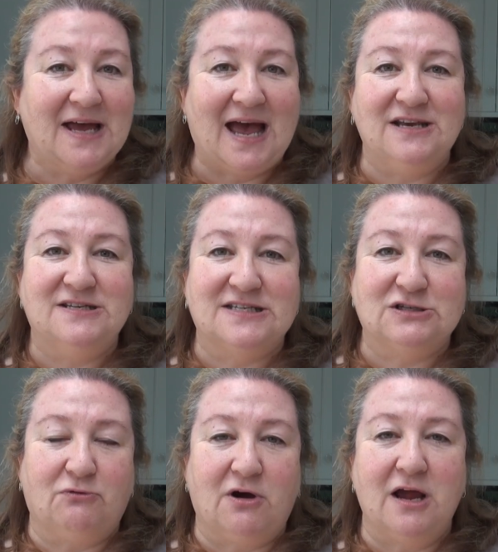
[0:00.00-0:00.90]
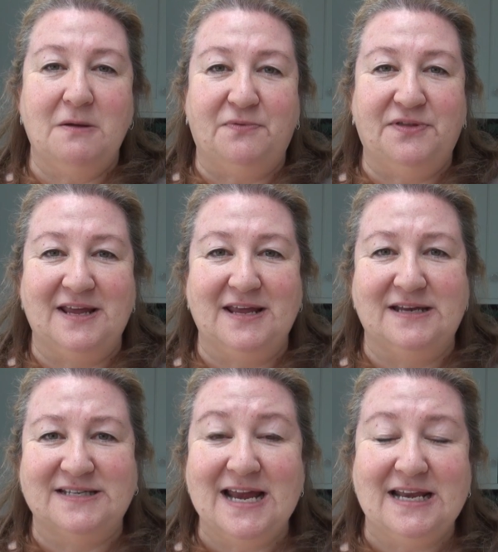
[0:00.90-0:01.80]
and describe
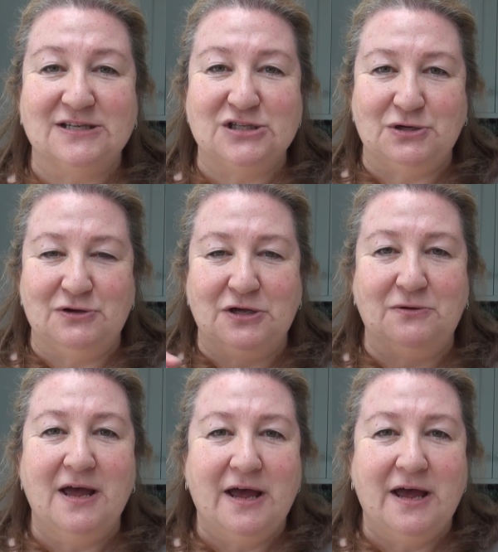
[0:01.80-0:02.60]
the Dahlias to you.